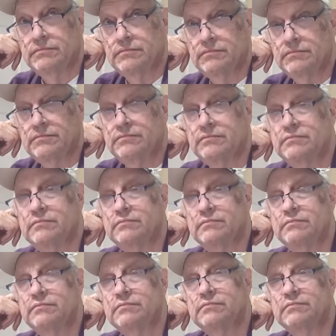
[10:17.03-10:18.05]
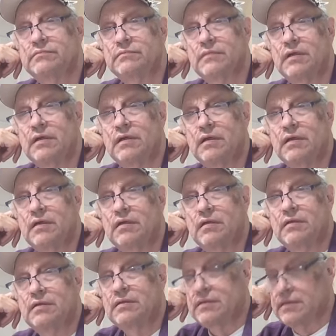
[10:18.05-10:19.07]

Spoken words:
[no speech]